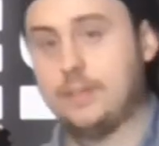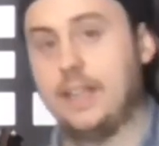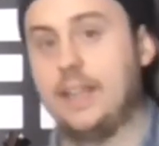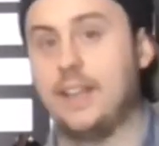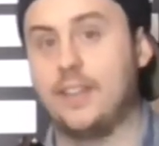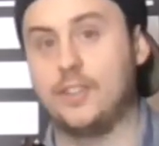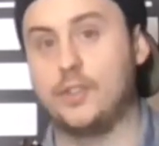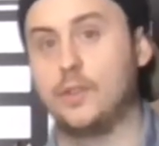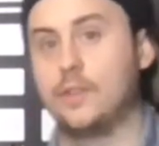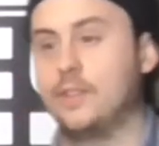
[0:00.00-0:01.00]

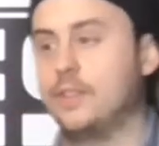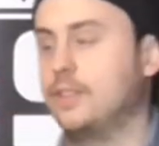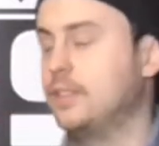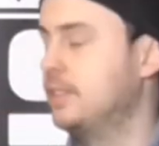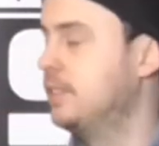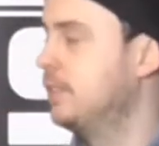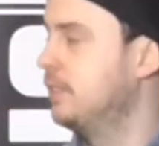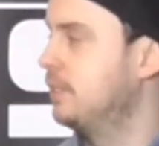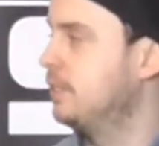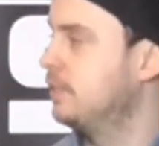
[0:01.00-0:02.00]

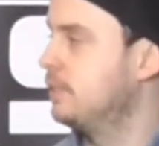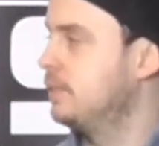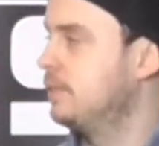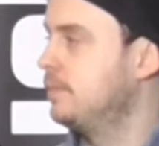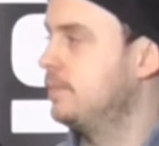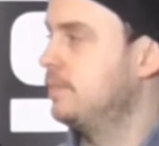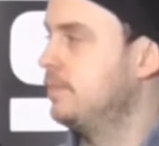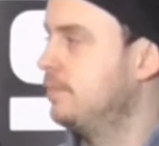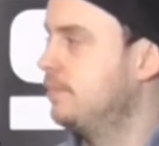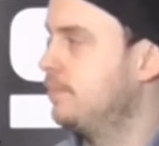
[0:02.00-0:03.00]

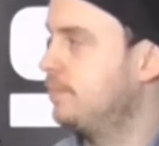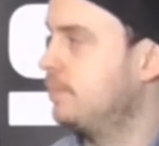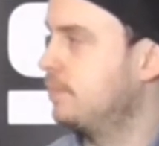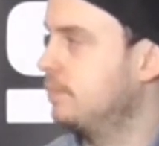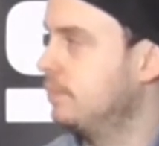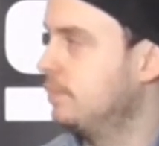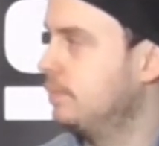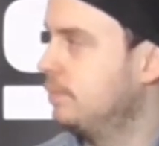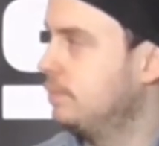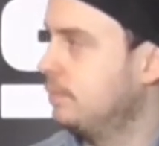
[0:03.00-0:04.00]

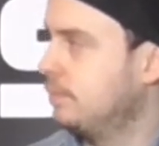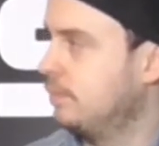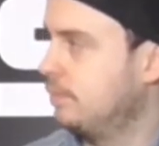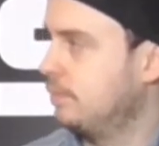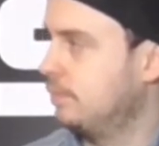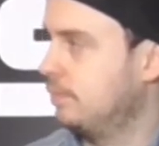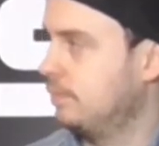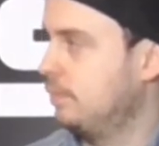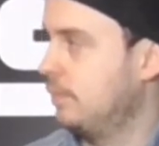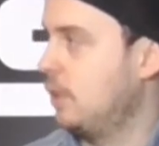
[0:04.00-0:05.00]

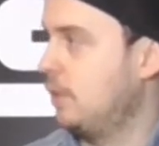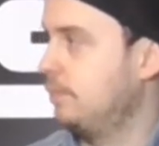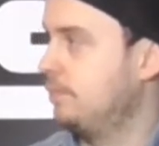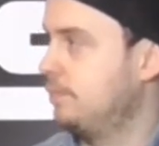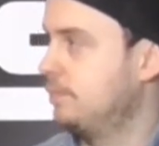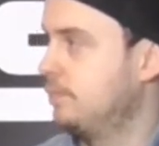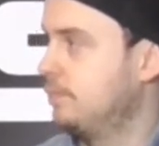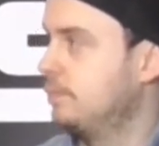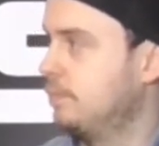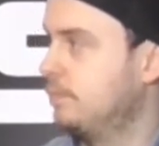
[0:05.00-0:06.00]

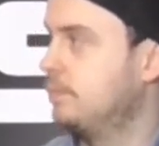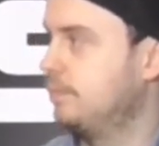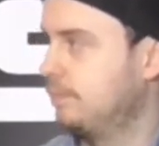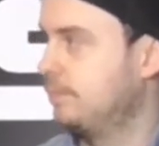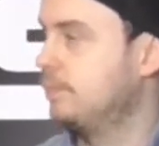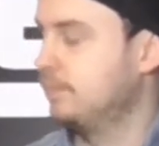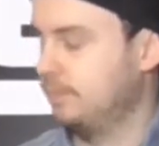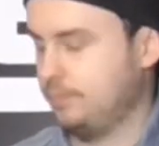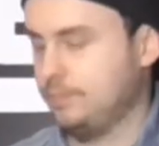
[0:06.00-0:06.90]
This person isn't speaking.